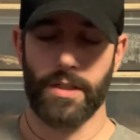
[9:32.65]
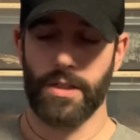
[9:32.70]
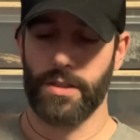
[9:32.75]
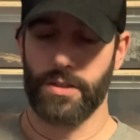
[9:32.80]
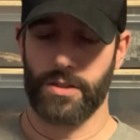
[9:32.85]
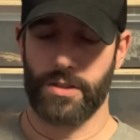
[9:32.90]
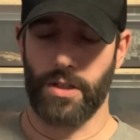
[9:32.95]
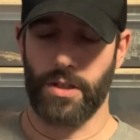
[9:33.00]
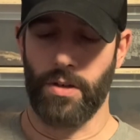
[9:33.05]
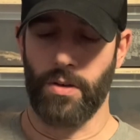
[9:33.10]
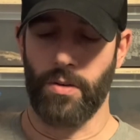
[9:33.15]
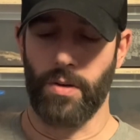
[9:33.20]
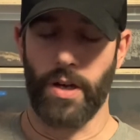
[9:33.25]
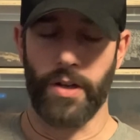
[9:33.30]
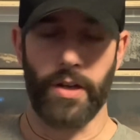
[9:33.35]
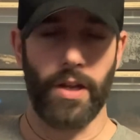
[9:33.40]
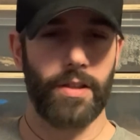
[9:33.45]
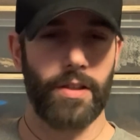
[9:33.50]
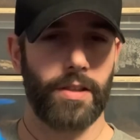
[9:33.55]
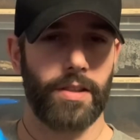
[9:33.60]
So
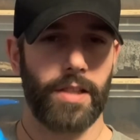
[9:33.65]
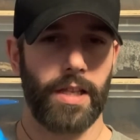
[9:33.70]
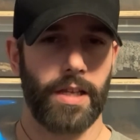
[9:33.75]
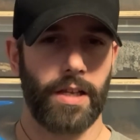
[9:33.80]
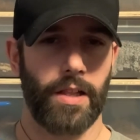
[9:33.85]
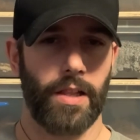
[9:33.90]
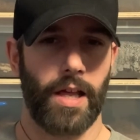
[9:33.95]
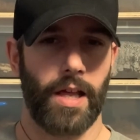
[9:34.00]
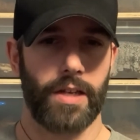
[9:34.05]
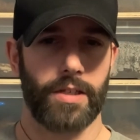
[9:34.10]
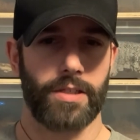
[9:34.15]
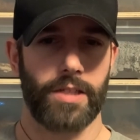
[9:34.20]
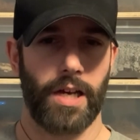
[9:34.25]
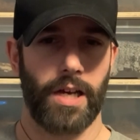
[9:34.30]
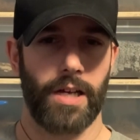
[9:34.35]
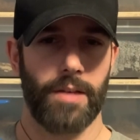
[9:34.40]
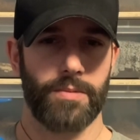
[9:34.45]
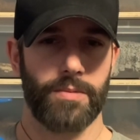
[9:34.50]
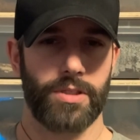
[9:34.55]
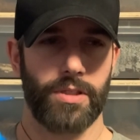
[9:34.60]
another thing, a lot of
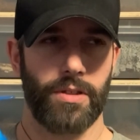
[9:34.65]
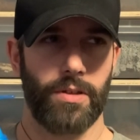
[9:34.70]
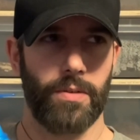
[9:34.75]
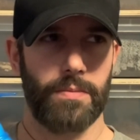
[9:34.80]
times,